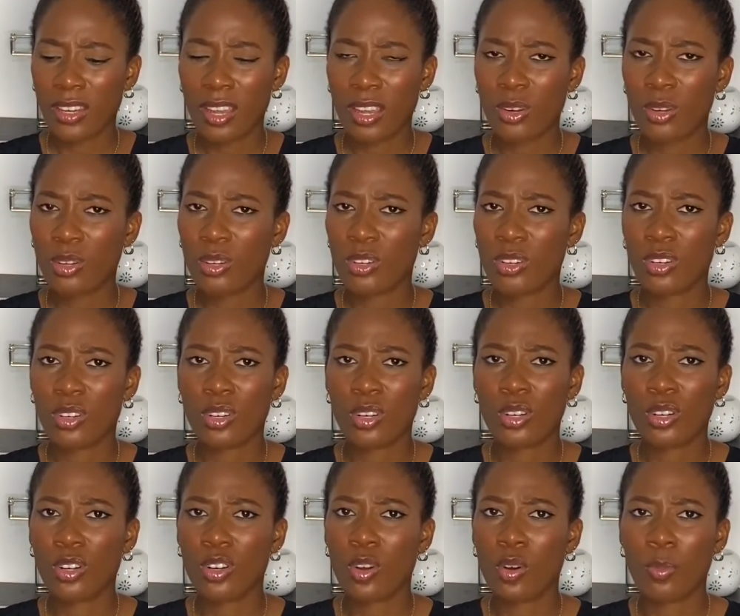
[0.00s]

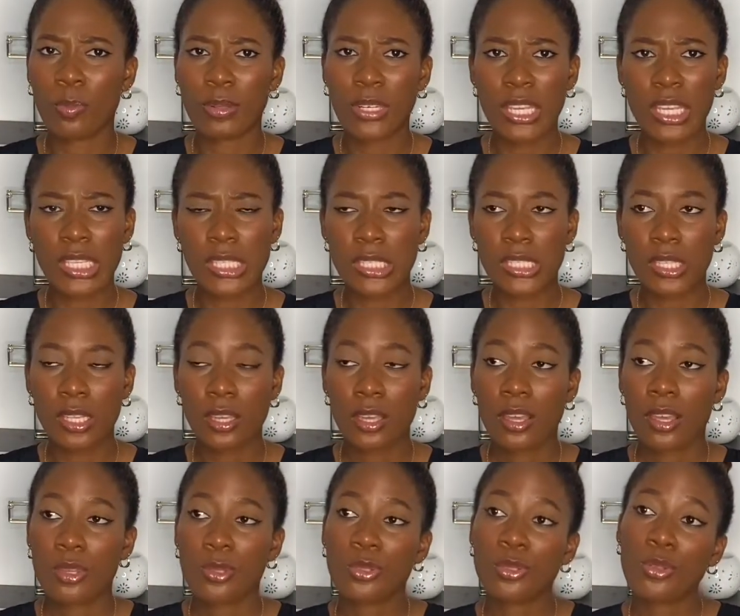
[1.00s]
No, please.
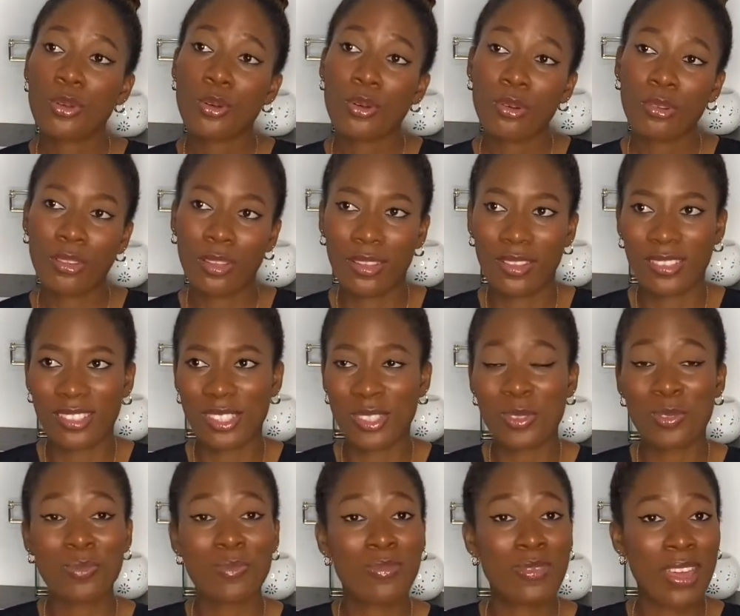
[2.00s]
So
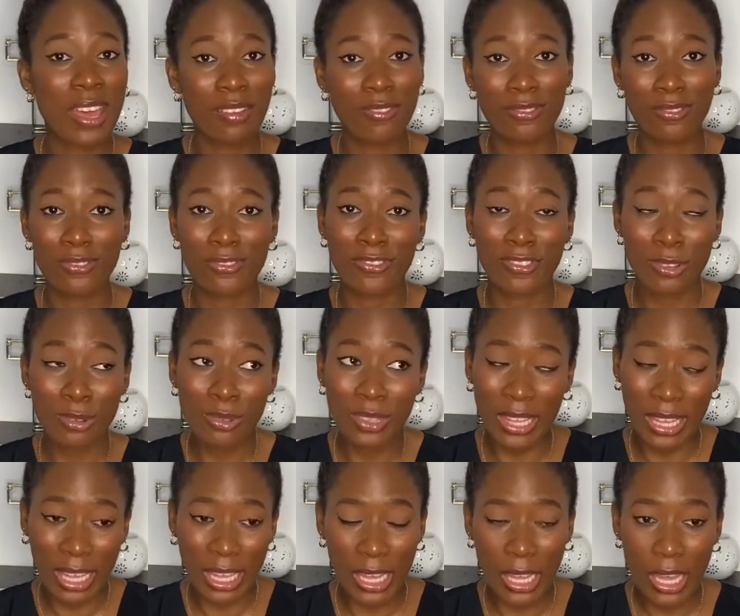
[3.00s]
to me, I feel
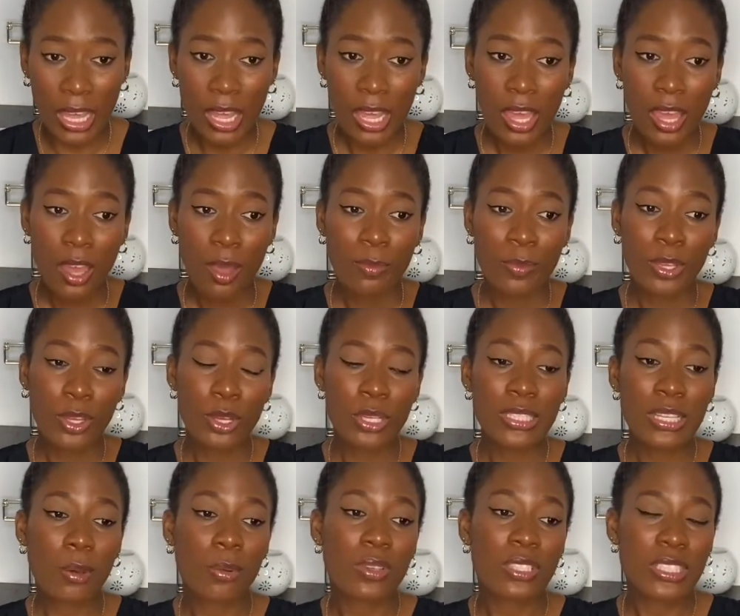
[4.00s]
like
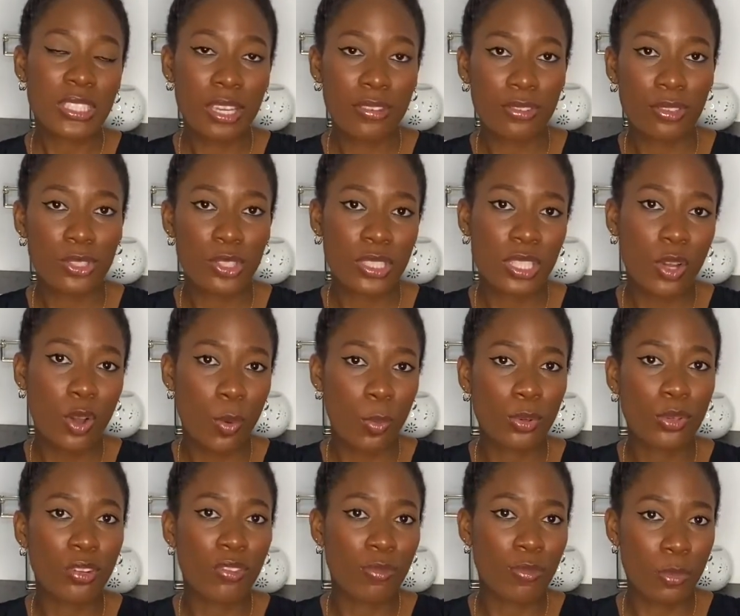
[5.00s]
because I was there for just a
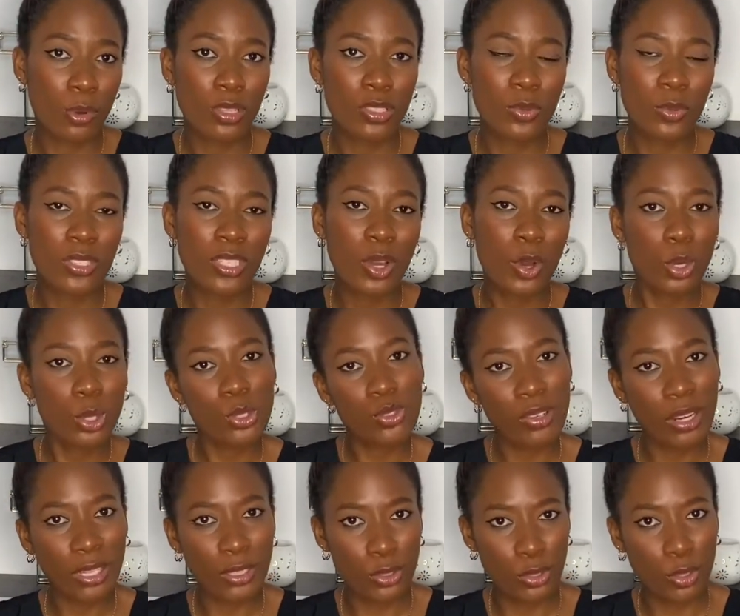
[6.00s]
couple of months with a
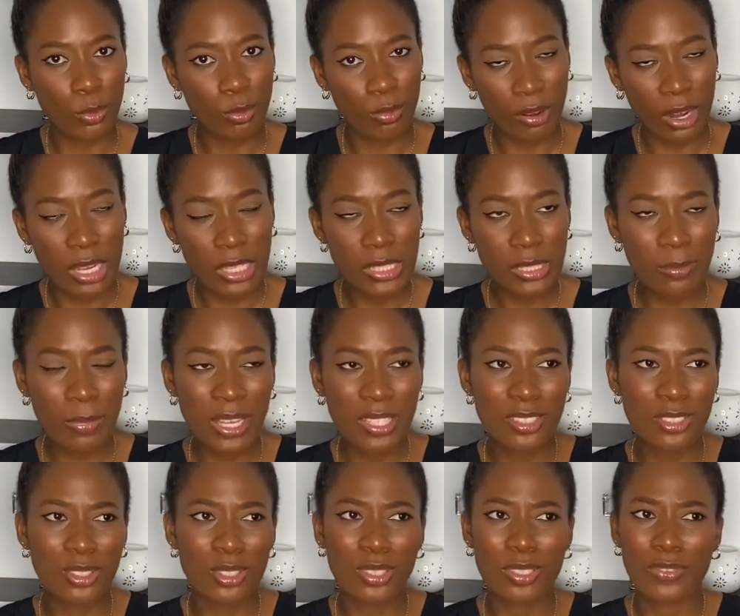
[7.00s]
contract job, right? My
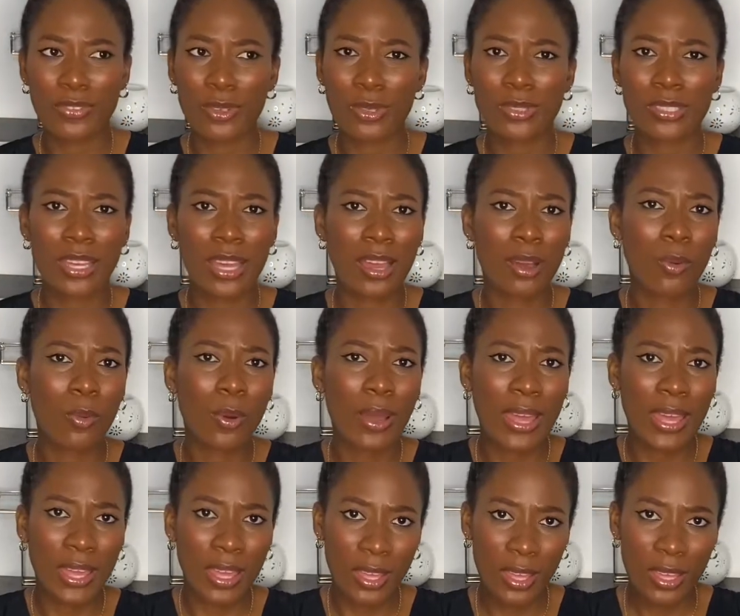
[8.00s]
auntie just felt,
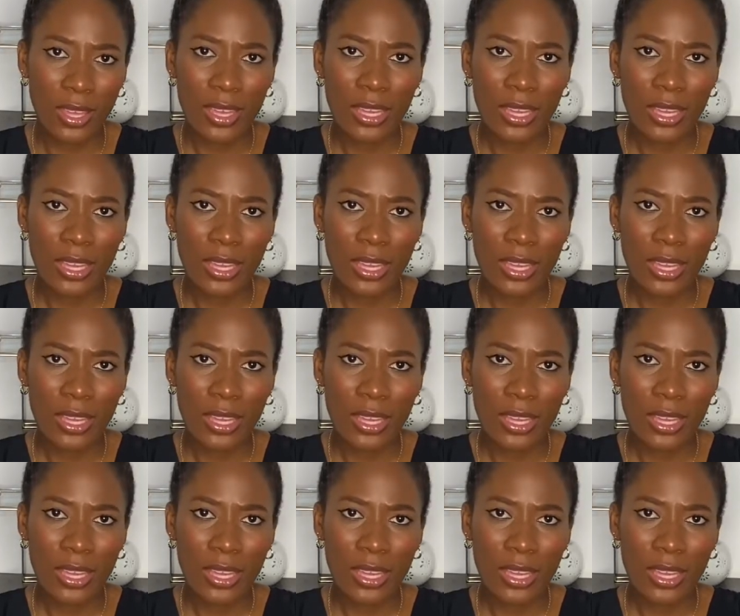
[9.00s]
why?